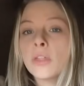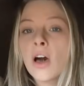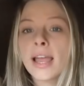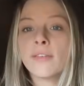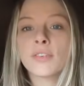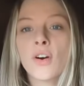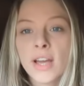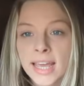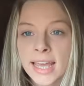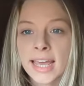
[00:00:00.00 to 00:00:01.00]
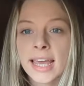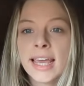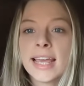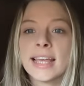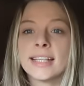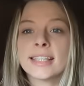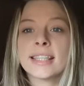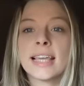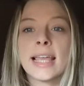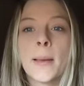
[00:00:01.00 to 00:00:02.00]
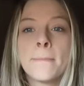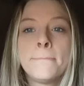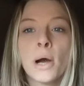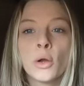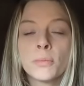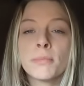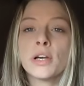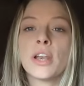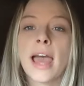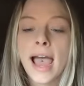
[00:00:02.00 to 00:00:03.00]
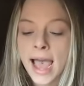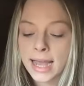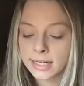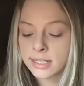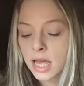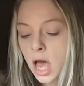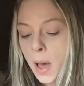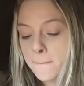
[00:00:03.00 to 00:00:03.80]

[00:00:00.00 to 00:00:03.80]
that I have got here is the BOATMAN Actor